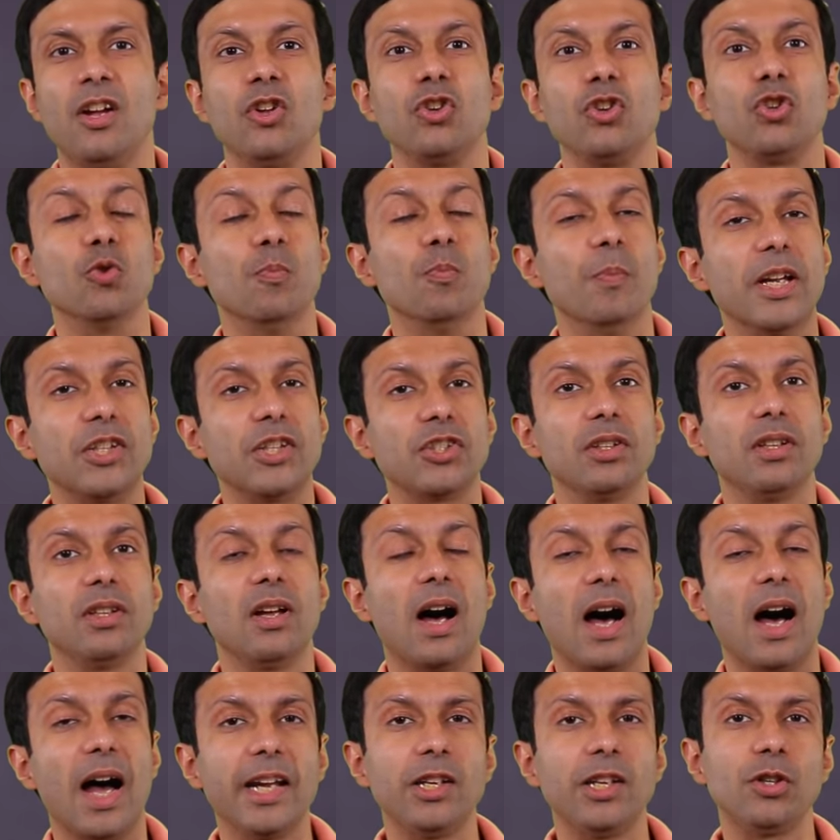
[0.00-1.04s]
To measure the
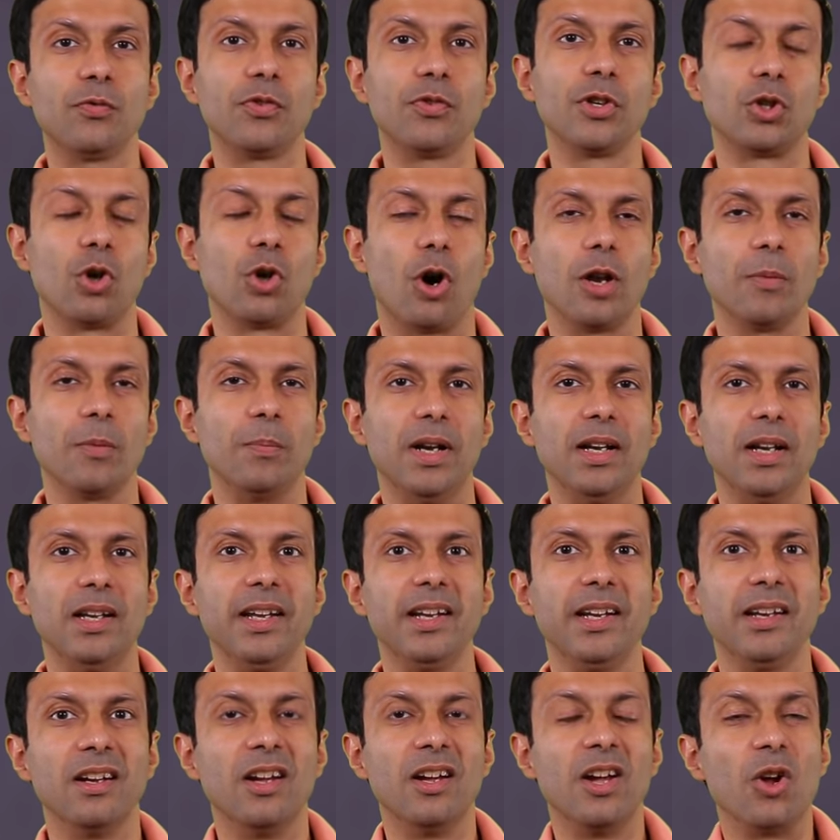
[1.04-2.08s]
height of a tall
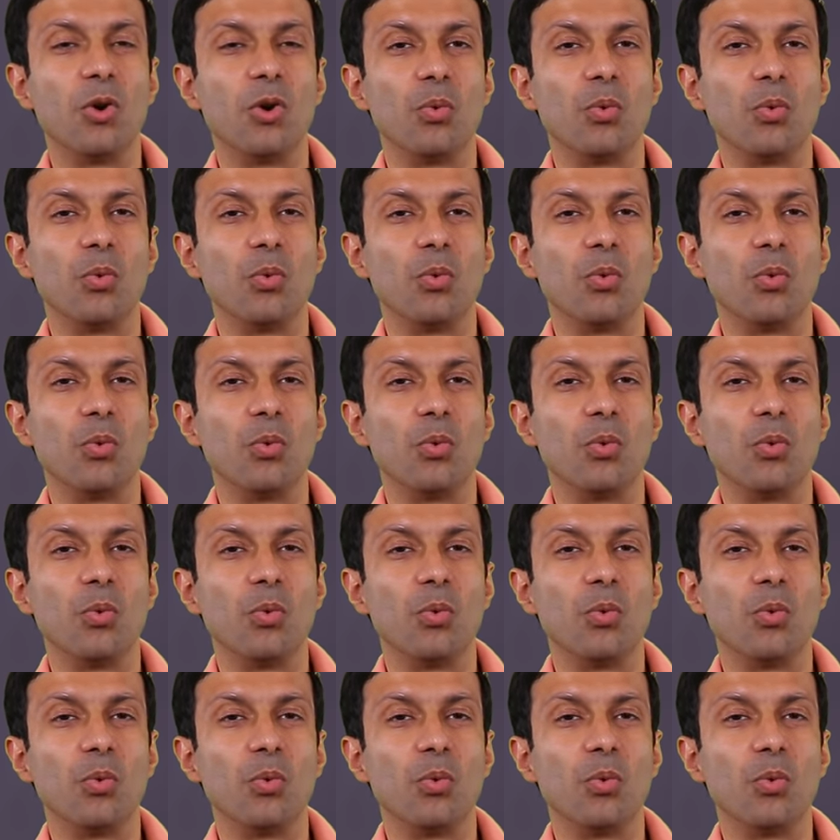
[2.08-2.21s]
building,